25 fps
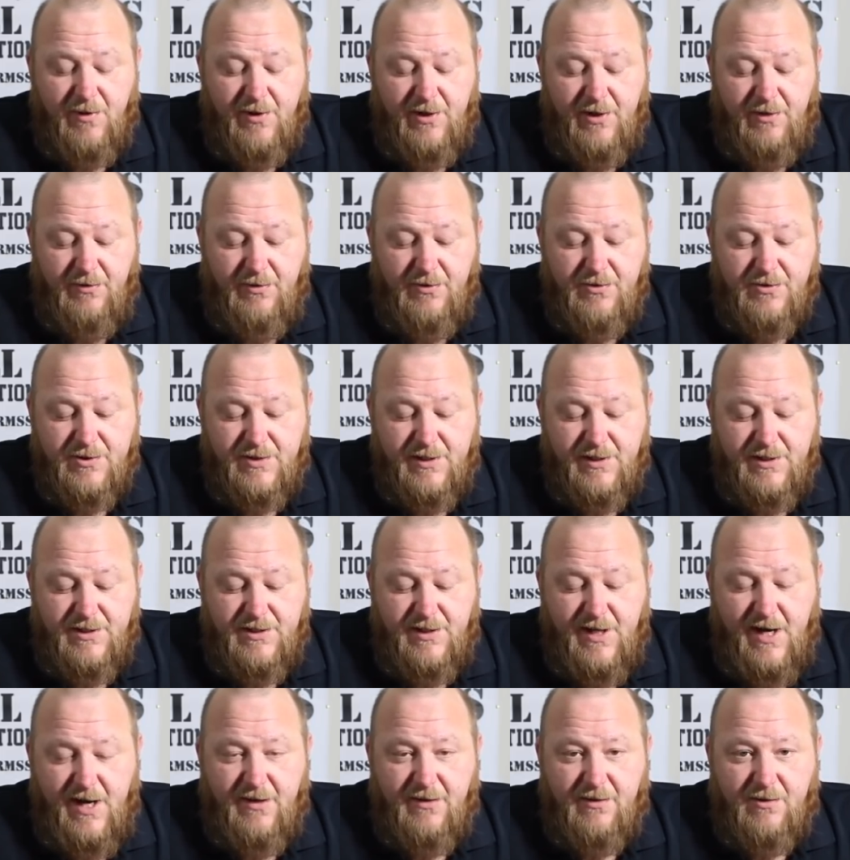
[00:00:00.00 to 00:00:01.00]
whether you use the
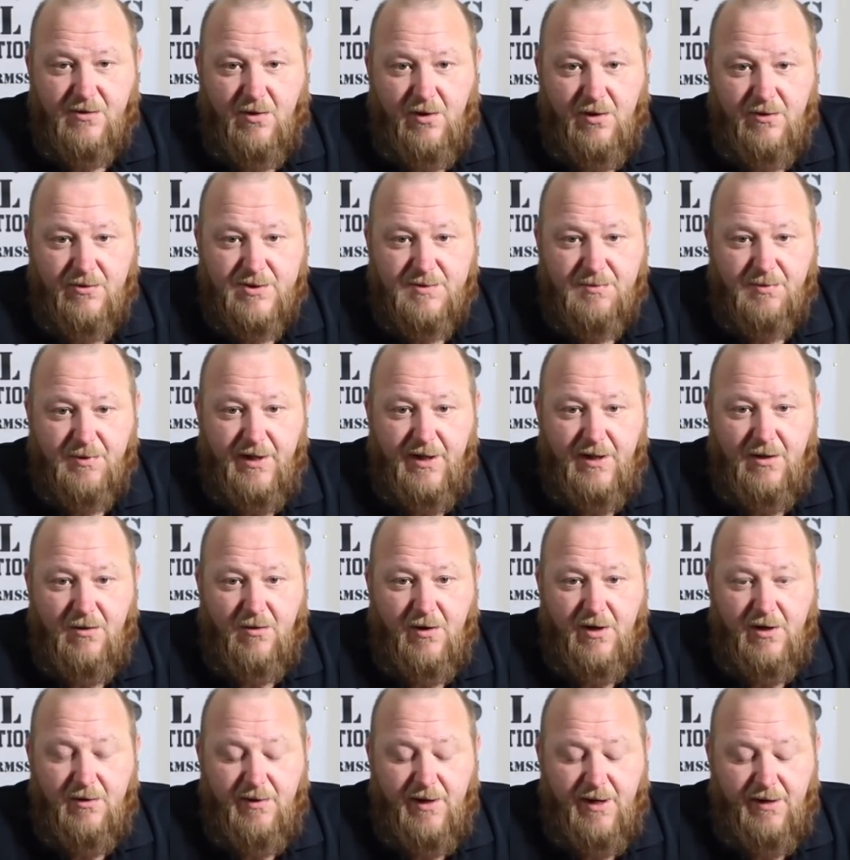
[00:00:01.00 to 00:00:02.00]
standard coil spring
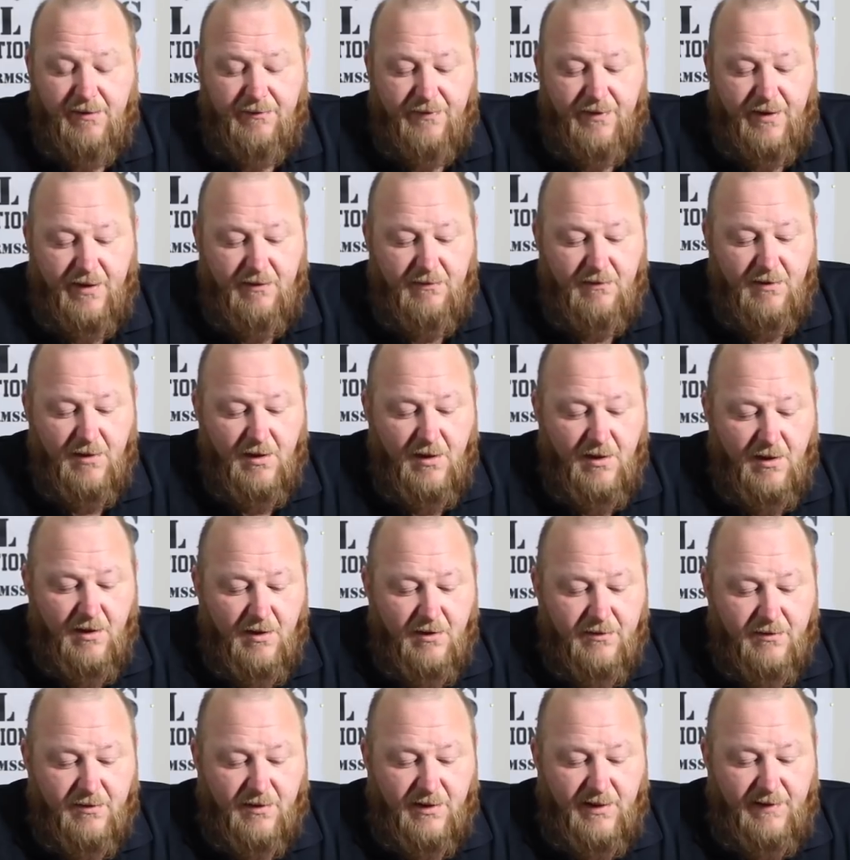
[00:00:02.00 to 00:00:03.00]
or you have the
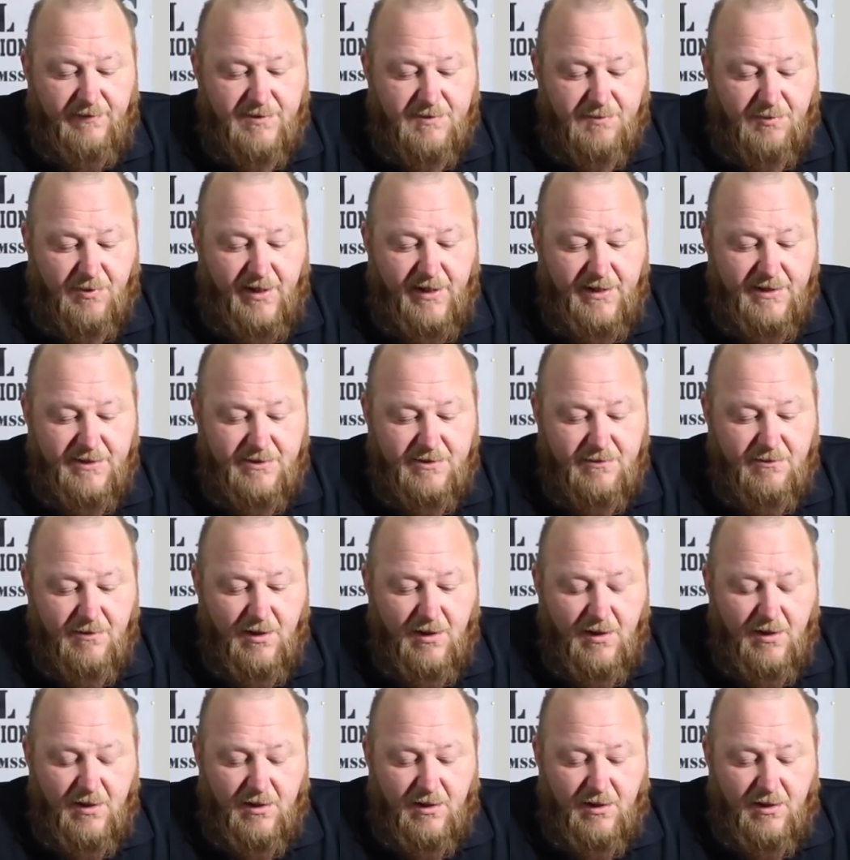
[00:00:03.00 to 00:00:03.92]
leaf springs,